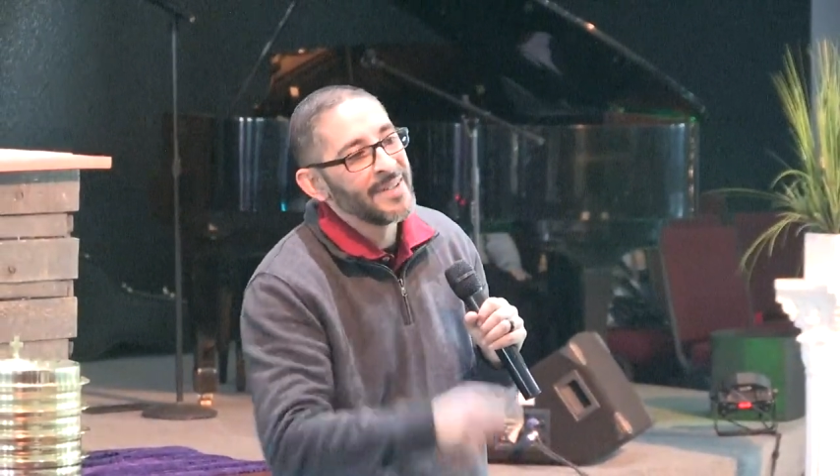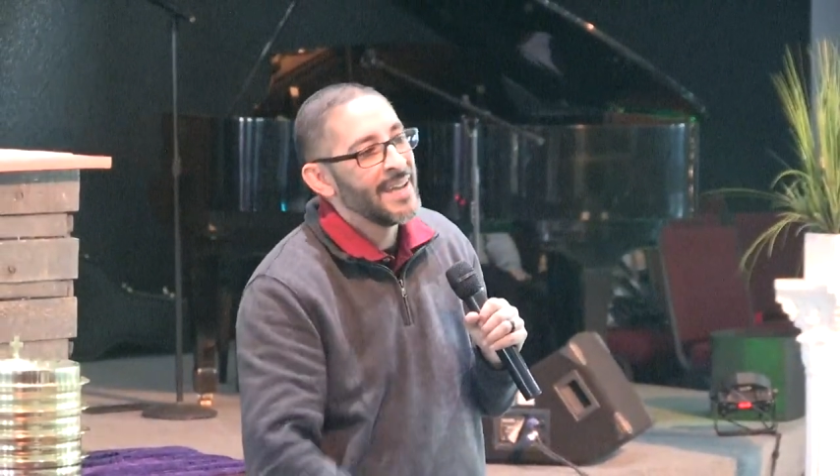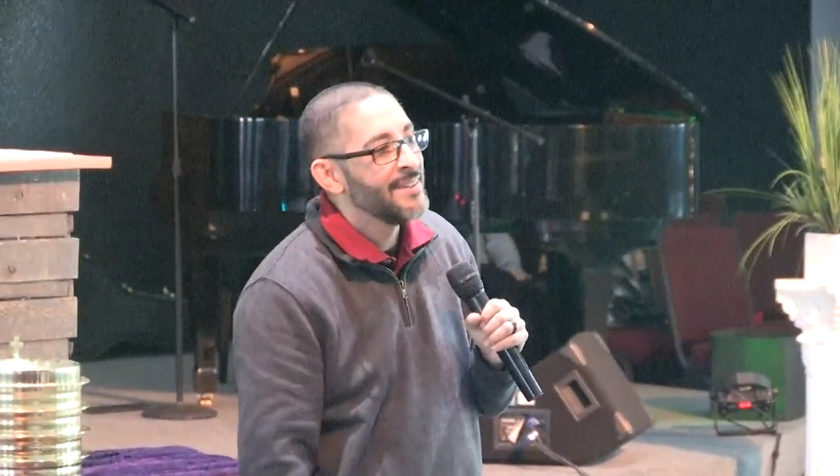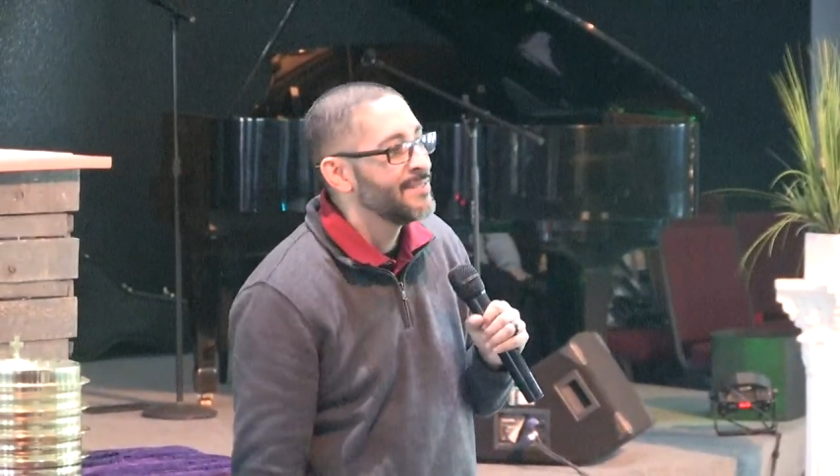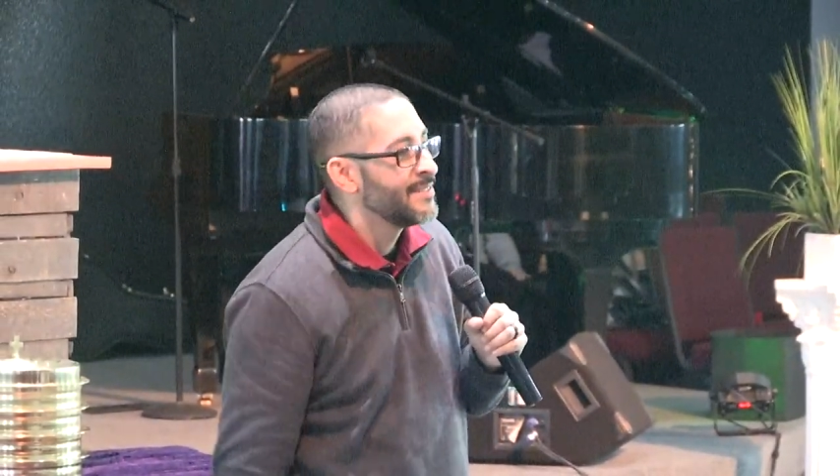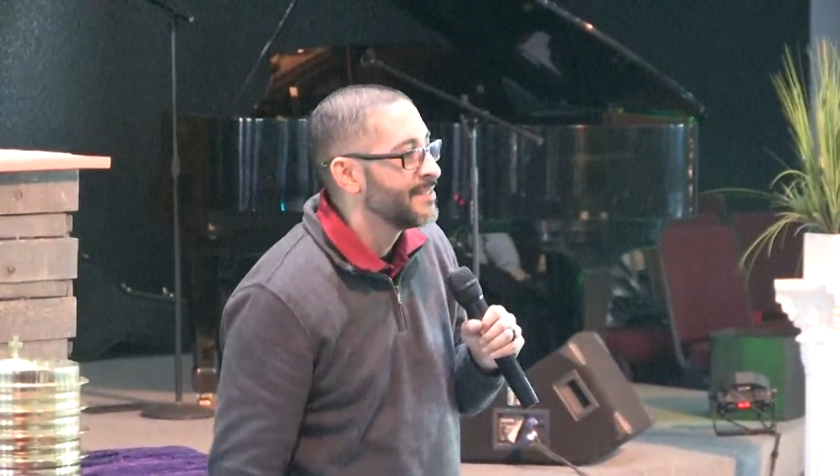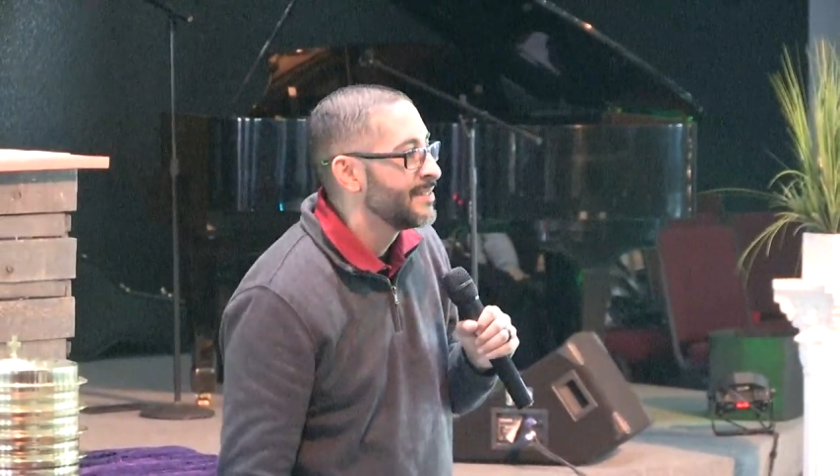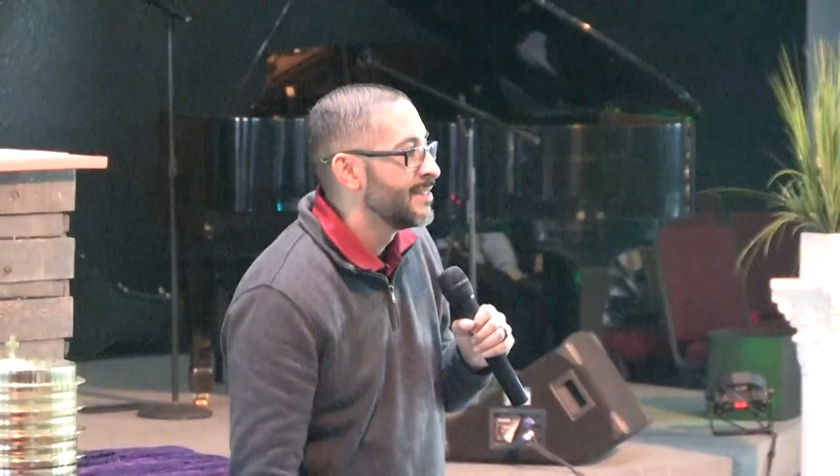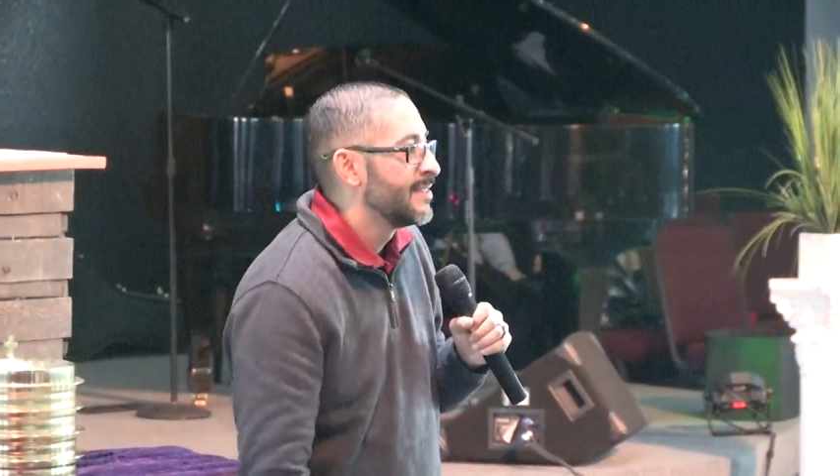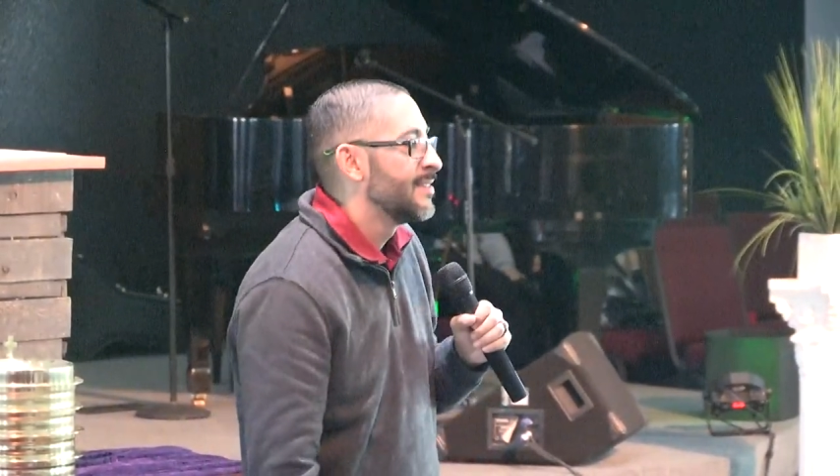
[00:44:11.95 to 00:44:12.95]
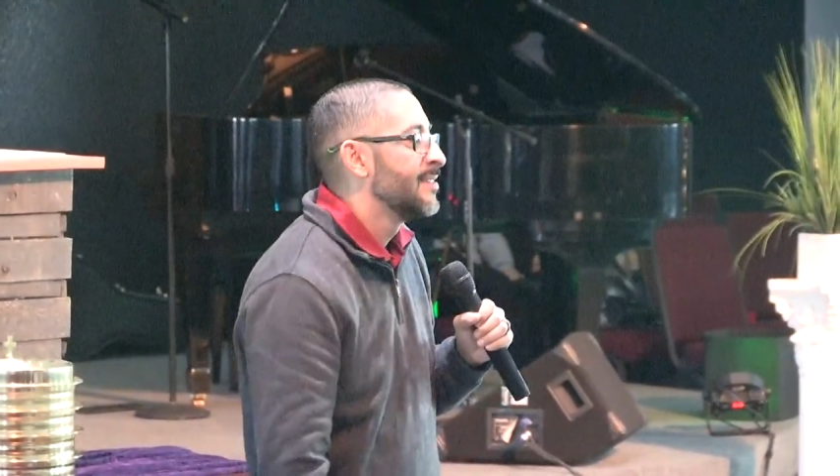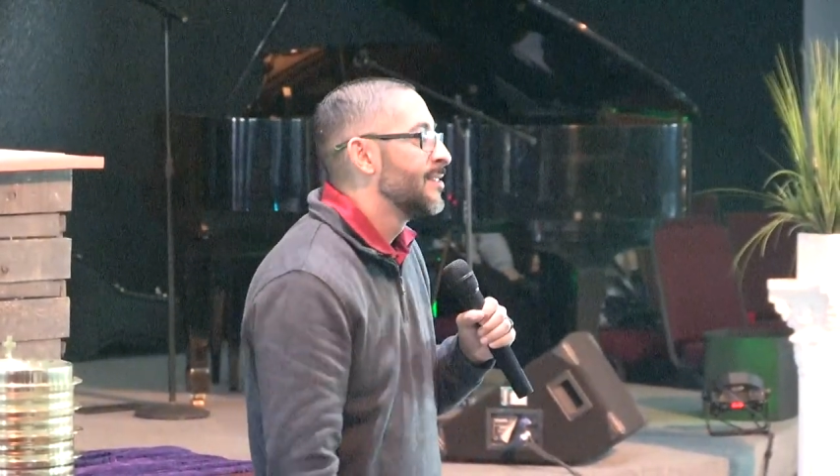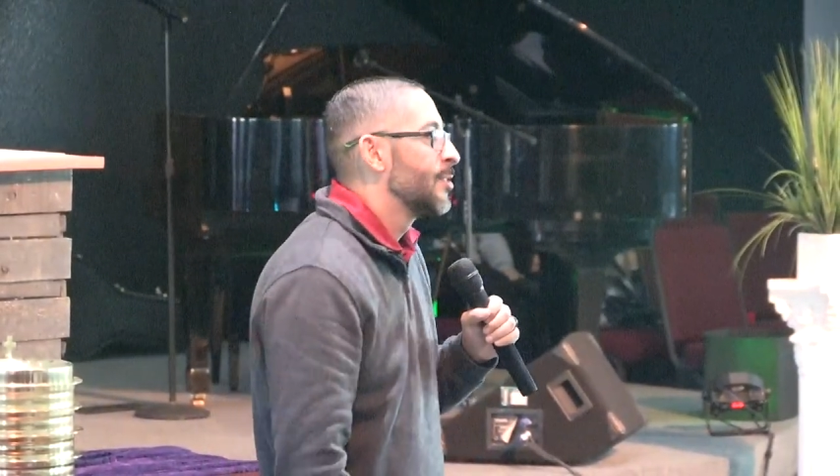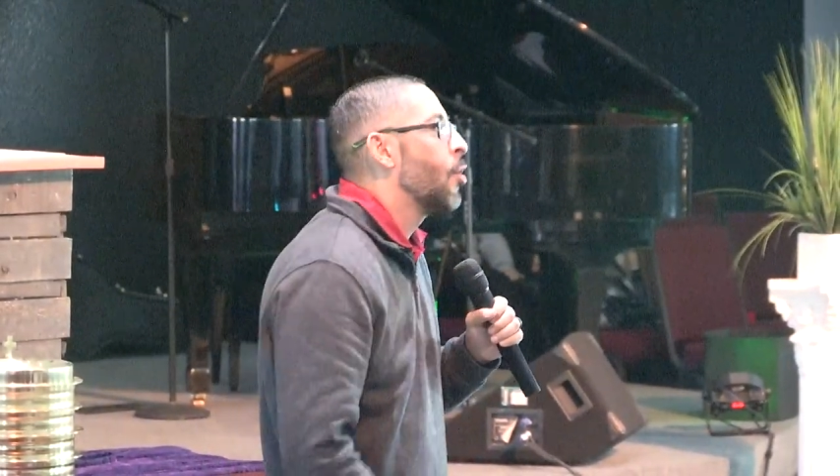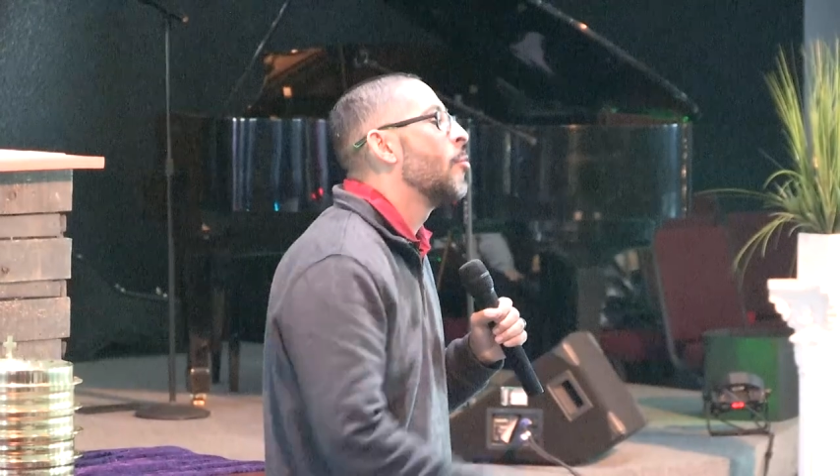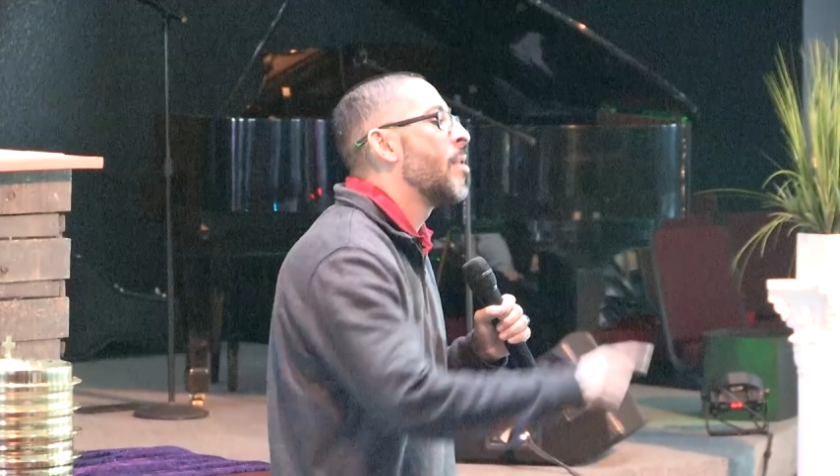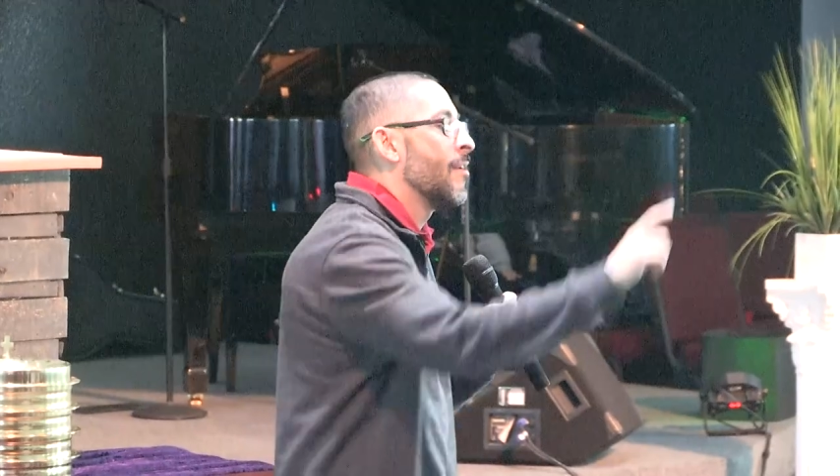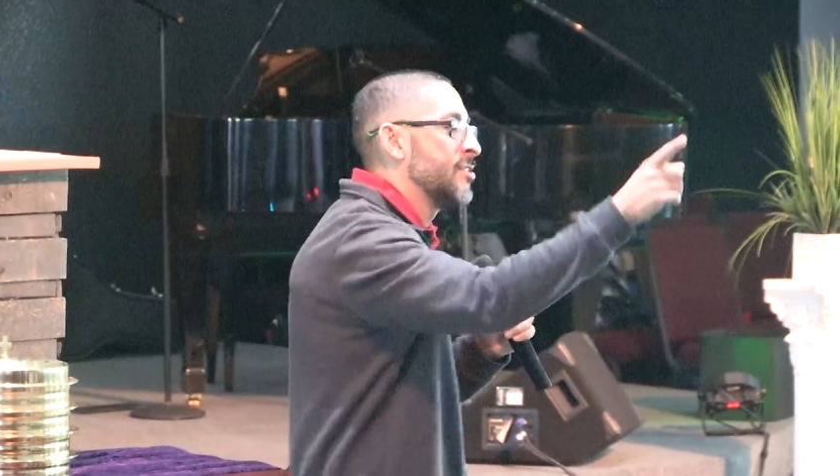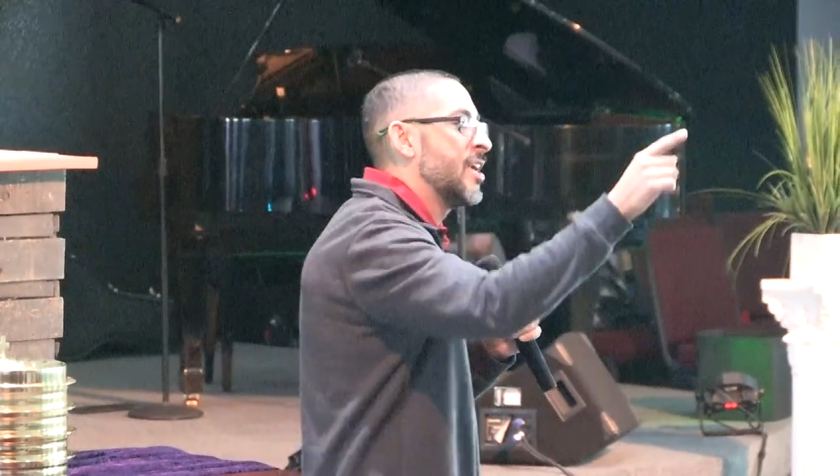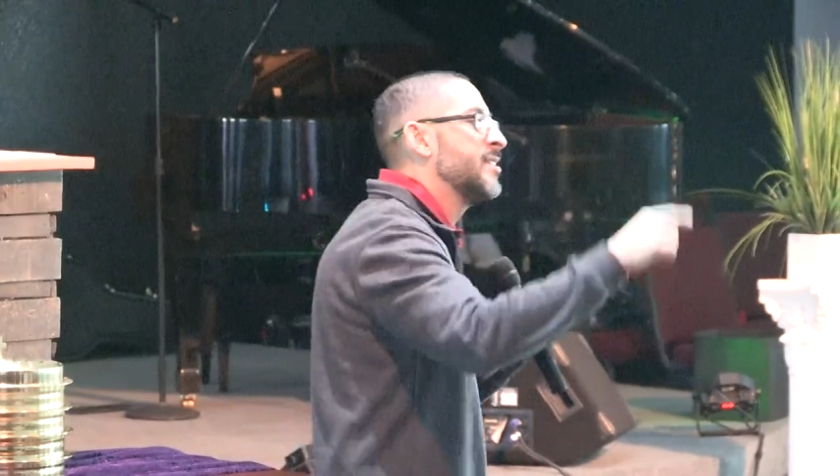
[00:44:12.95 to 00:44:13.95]
Dave. Go
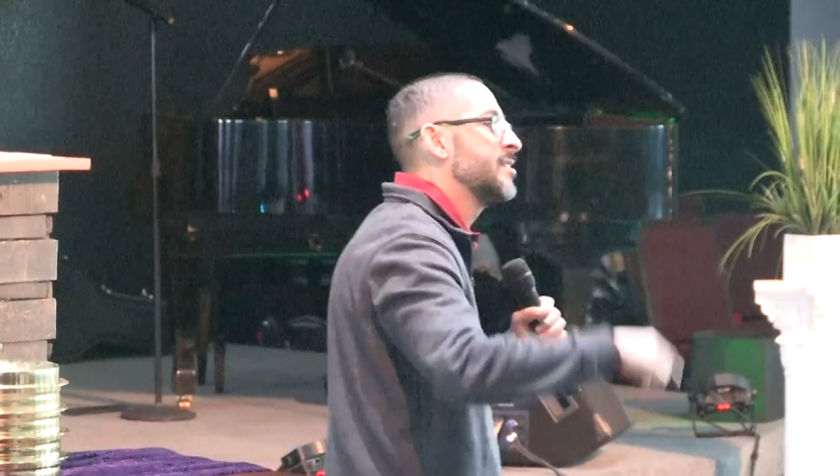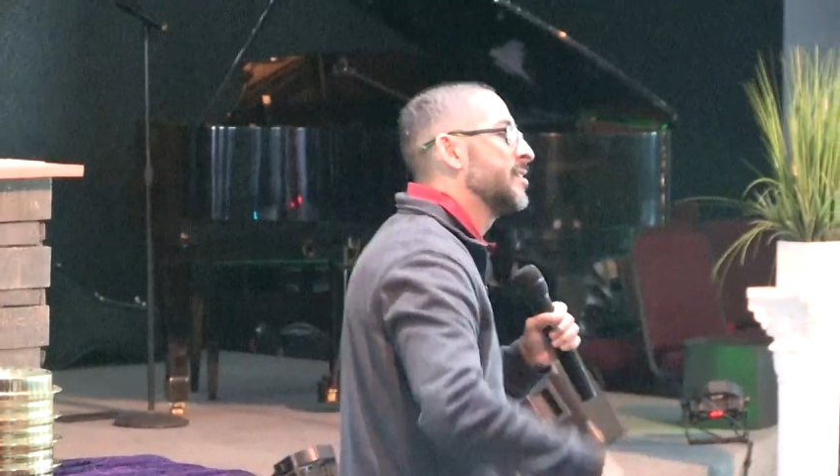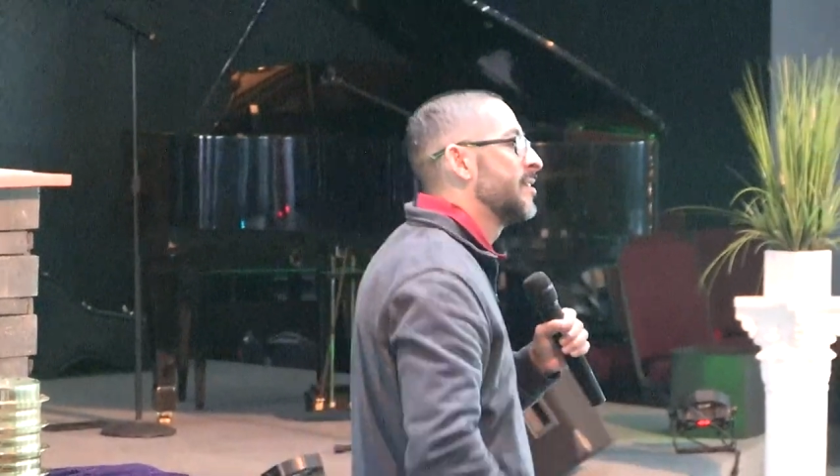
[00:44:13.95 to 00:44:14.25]
apologize.